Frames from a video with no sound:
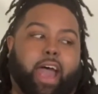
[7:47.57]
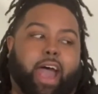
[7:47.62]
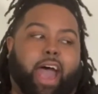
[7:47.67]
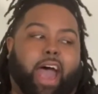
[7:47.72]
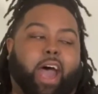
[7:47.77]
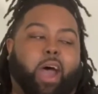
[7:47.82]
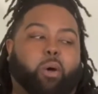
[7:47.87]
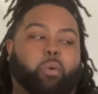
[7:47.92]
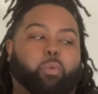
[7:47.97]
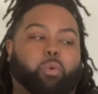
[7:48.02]

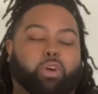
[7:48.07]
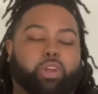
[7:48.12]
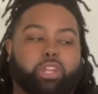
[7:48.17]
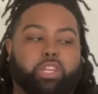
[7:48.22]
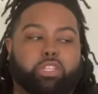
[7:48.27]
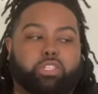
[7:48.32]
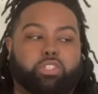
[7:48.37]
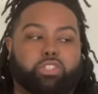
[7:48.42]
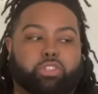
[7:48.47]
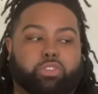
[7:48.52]
I
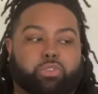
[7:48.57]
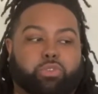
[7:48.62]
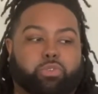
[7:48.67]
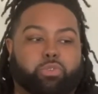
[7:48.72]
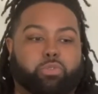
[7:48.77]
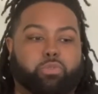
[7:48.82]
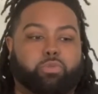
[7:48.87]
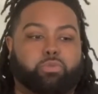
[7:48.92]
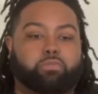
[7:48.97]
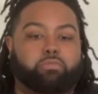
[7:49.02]
wanted
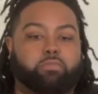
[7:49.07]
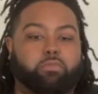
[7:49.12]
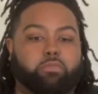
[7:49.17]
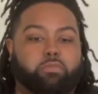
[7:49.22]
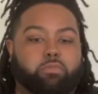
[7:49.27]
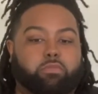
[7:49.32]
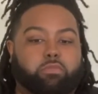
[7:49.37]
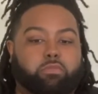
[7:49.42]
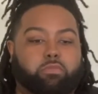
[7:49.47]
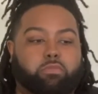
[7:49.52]
to
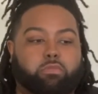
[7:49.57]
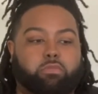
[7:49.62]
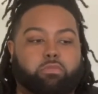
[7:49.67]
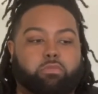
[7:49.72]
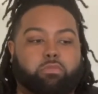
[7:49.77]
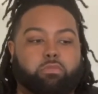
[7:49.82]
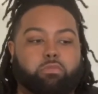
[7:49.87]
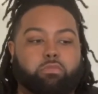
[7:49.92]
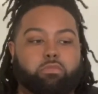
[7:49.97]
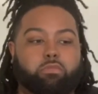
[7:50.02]

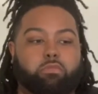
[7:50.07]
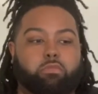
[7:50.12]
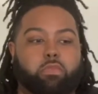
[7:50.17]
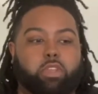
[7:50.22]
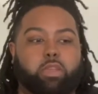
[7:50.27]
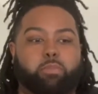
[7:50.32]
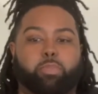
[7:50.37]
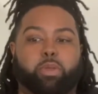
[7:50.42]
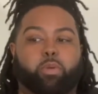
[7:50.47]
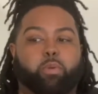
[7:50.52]

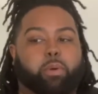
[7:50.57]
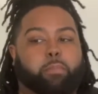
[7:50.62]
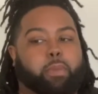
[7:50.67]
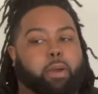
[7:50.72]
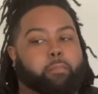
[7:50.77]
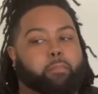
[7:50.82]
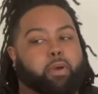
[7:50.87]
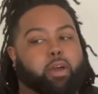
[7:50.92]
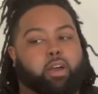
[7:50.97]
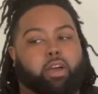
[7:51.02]
be with my
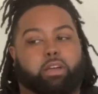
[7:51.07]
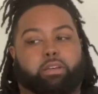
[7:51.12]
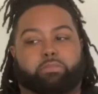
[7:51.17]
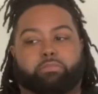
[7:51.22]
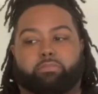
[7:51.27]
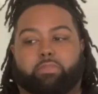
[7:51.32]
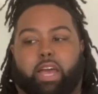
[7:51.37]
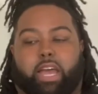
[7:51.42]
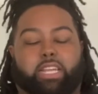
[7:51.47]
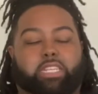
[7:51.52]

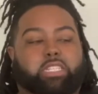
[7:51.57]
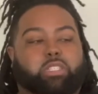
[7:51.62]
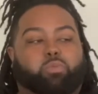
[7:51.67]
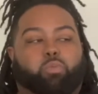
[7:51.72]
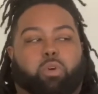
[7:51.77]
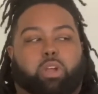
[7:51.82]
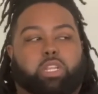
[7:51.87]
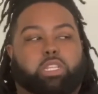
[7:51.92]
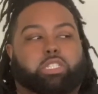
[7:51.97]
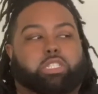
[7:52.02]
mom. I just
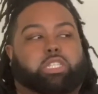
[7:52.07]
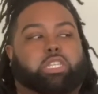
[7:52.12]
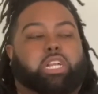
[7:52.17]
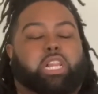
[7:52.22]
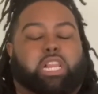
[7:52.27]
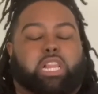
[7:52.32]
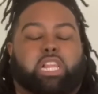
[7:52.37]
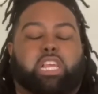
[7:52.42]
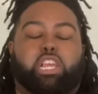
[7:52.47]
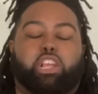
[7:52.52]
wanted to
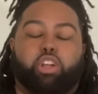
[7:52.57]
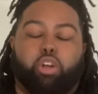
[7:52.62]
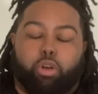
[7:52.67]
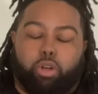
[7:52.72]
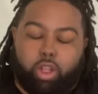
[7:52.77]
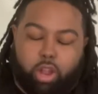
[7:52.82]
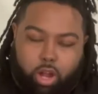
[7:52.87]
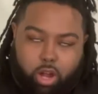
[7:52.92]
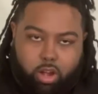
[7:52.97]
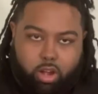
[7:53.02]
cling on
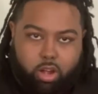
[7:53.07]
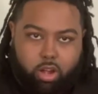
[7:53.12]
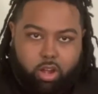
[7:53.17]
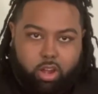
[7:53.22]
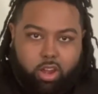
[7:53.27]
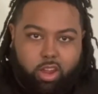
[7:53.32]
her.